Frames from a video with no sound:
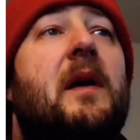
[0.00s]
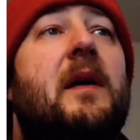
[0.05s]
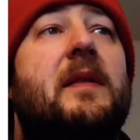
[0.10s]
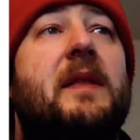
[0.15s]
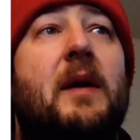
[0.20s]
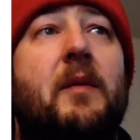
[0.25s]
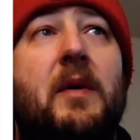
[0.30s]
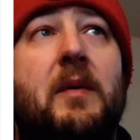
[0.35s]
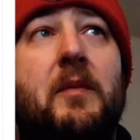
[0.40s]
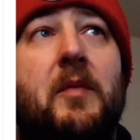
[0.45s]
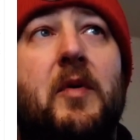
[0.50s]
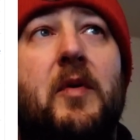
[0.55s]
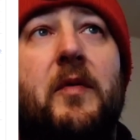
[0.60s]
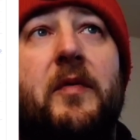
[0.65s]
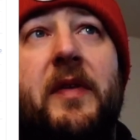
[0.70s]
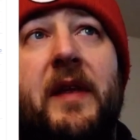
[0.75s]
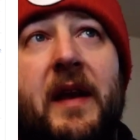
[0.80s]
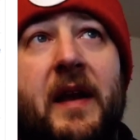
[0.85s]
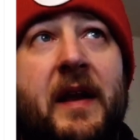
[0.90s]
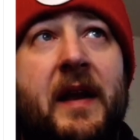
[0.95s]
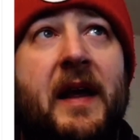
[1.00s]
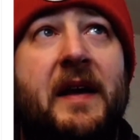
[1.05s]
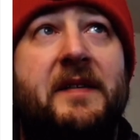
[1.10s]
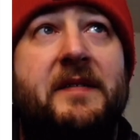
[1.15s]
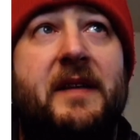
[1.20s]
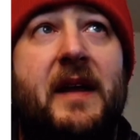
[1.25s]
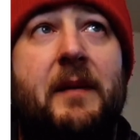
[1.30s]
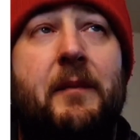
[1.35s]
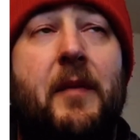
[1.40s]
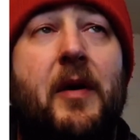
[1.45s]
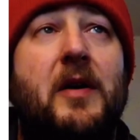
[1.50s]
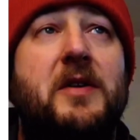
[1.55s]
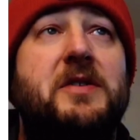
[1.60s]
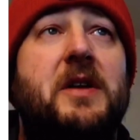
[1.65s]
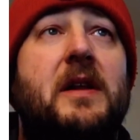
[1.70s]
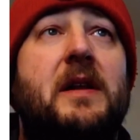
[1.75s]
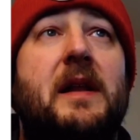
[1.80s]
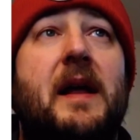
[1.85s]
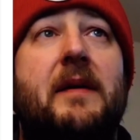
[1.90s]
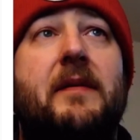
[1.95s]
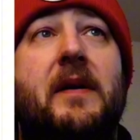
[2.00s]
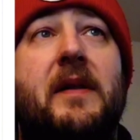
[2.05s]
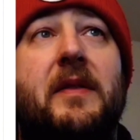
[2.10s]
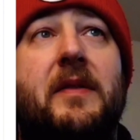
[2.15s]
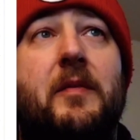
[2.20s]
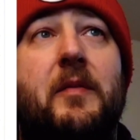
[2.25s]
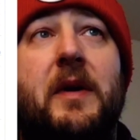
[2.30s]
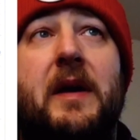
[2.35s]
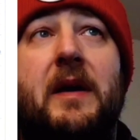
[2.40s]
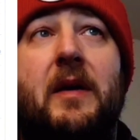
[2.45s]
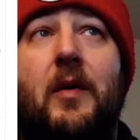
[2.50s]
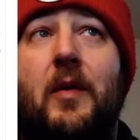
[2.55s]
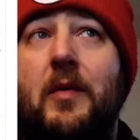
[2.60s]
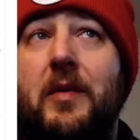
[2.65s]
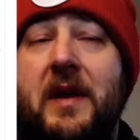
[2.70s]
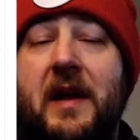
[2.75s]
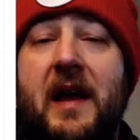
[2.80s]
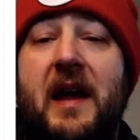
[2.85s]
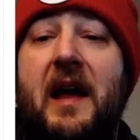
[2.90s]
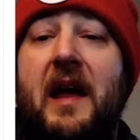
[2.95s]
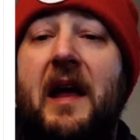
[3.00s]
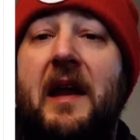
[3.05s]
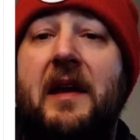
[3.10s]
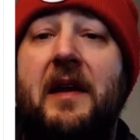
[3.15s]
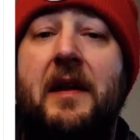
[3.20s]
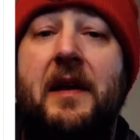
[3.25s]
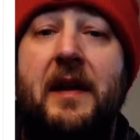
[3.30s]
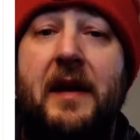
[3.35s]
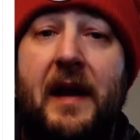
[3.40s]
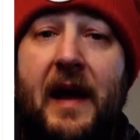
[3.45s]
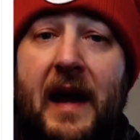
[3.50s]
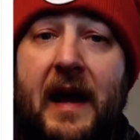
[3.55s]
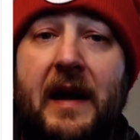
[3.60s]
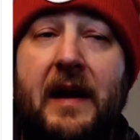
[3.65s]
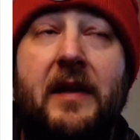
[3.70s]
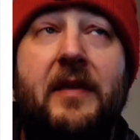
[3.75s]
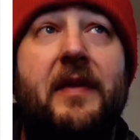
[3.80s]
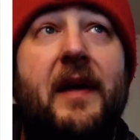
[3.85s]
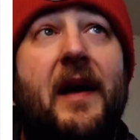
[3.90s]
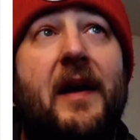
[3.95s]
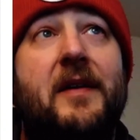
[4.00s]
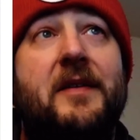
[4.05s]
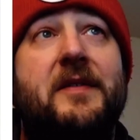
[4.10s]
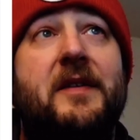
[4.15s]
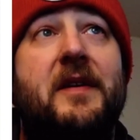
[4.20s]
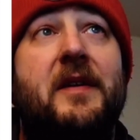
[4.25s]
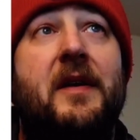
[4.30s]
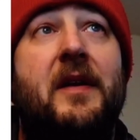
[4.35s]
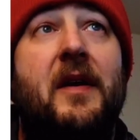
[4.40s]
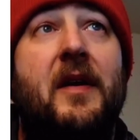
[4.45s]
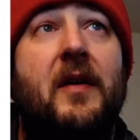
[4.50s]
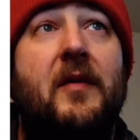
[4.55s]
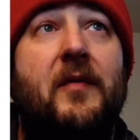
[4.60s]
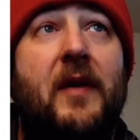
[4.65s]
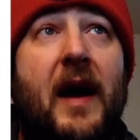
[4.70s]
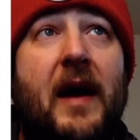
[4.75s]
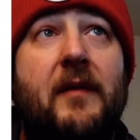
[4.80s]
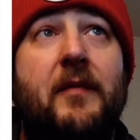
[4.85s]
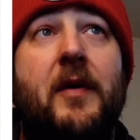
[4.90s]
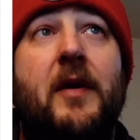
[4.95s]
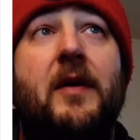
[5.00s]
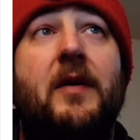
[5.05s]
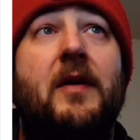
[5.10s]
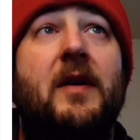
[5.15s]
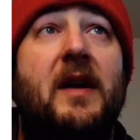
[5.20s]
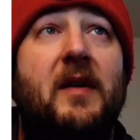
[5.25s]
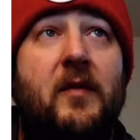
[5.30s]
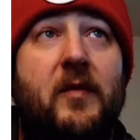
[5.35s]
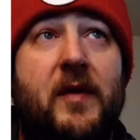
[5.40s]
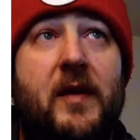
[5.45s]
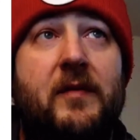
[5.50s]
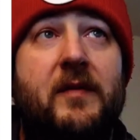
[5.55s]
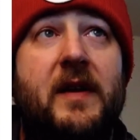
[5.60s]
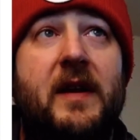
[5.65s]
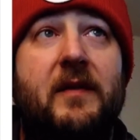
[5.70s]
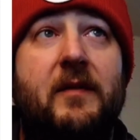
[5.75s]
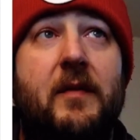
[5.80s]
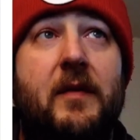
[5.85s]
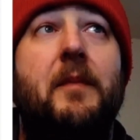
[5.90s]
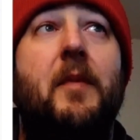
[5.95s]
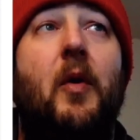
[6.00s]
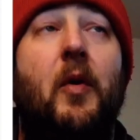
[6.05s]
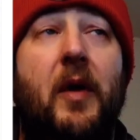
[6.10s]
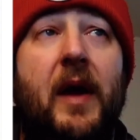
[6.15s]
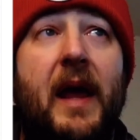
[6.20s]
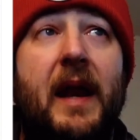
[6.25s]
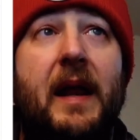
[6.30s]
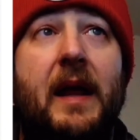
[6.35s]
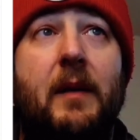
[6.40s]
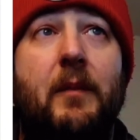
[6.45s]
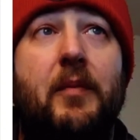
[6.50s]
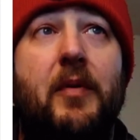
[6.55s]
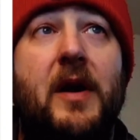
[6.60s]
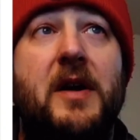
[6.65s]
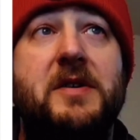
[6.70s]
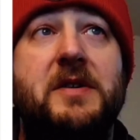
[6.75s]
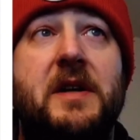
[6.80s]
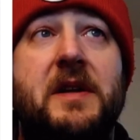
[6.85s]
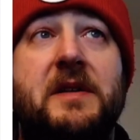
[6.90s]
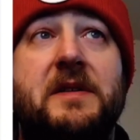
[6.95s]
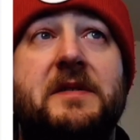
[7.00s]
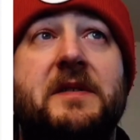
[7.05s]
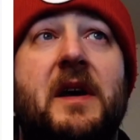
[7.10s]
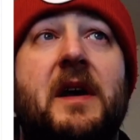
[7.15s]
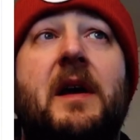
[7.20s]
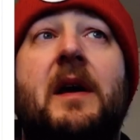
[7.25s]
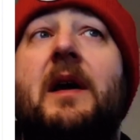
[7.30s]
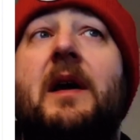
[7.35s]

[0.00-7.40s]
Then we moved to the next day, March 11th. We only had 9,550 organic impressions,